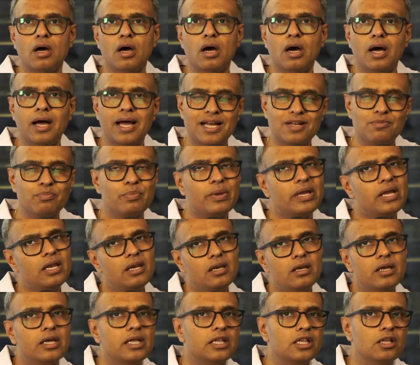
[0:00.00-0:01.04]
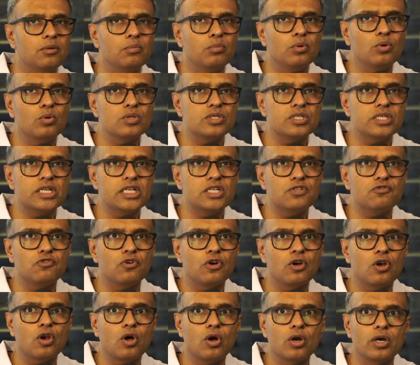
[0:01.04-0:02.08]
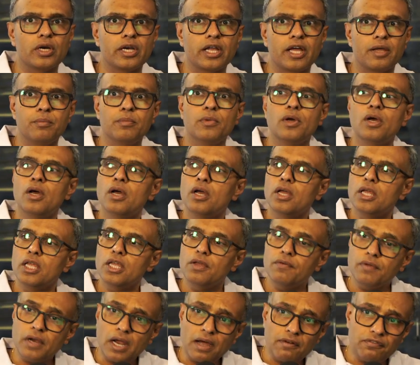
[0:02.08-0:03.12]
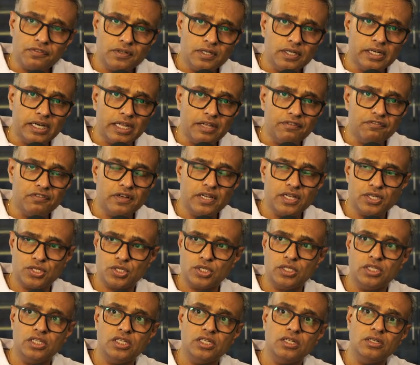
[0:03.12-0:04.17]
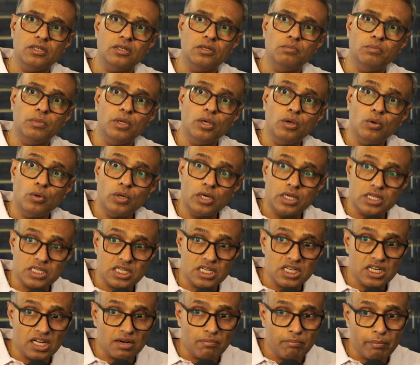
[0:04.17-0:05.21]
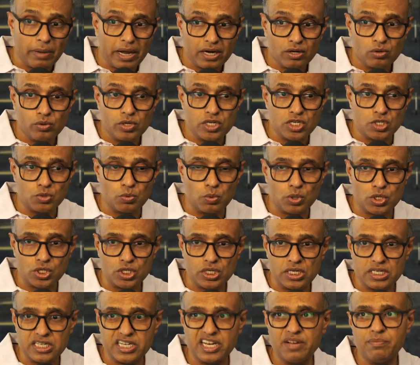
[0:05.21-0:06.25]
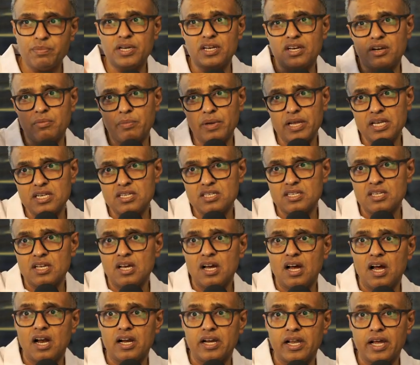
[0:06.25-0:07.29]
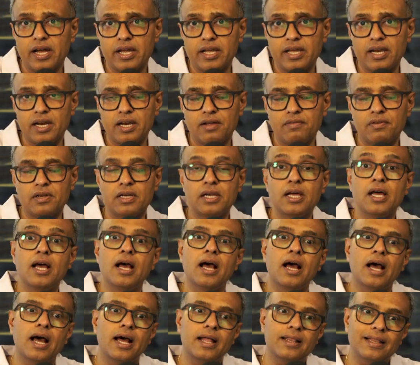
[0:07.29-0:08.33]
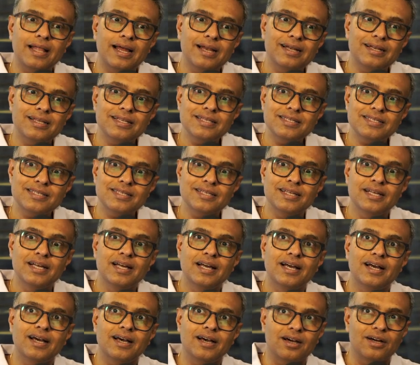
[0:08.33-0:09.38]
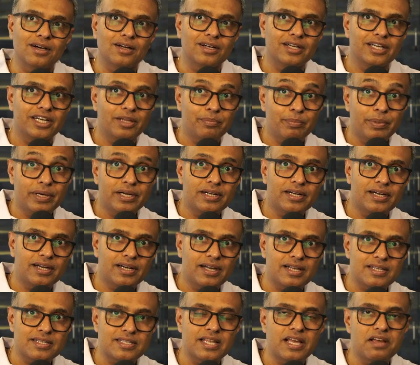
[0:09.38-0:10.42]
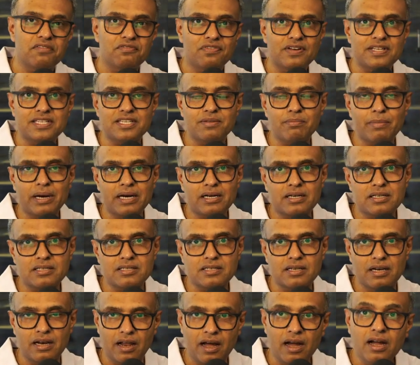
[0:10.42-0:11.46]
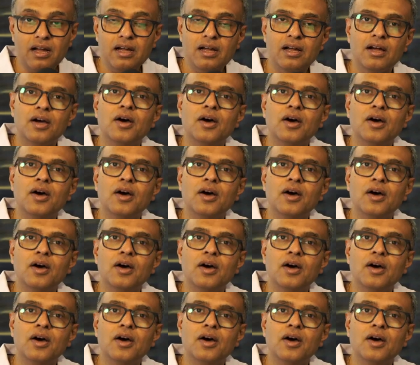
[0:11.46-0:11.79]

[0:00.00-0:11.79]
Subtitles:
have been in the blown stage for a long time. Even after deflation, the balloon doesn't come back to its original shape. It remains at a higher level, and that is depicted as the emphysematous lung,